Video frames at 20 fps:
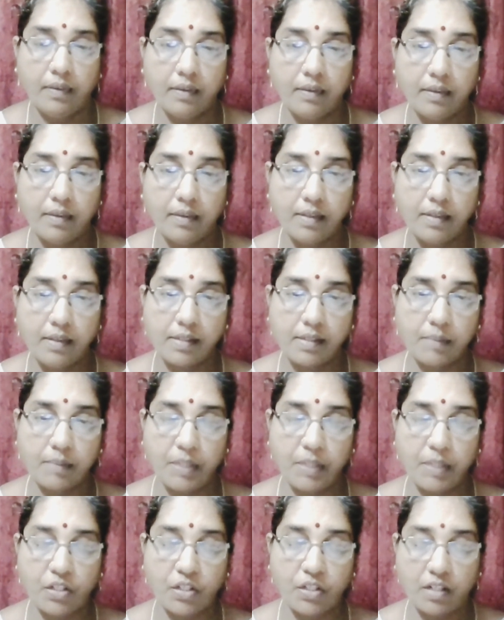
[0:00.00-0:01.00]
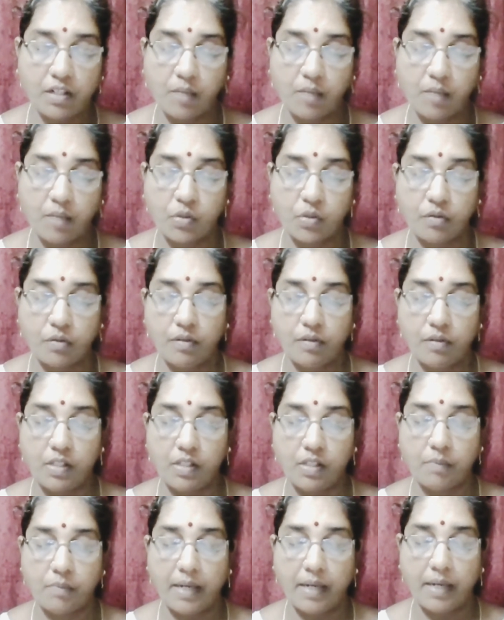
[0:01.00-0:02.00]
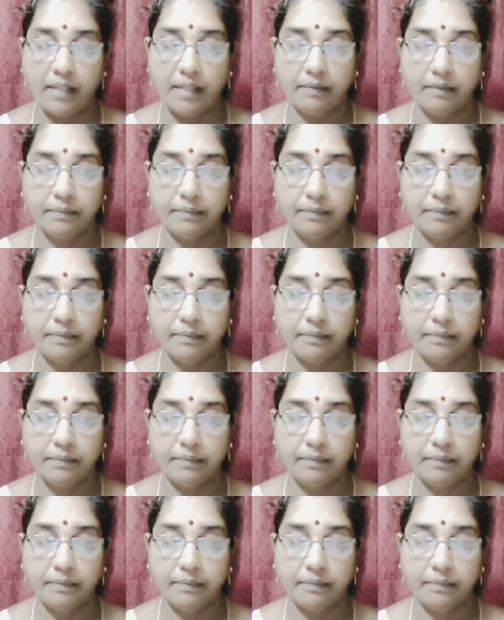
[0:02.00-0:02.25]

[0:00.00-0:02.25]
this picture comes to his mind.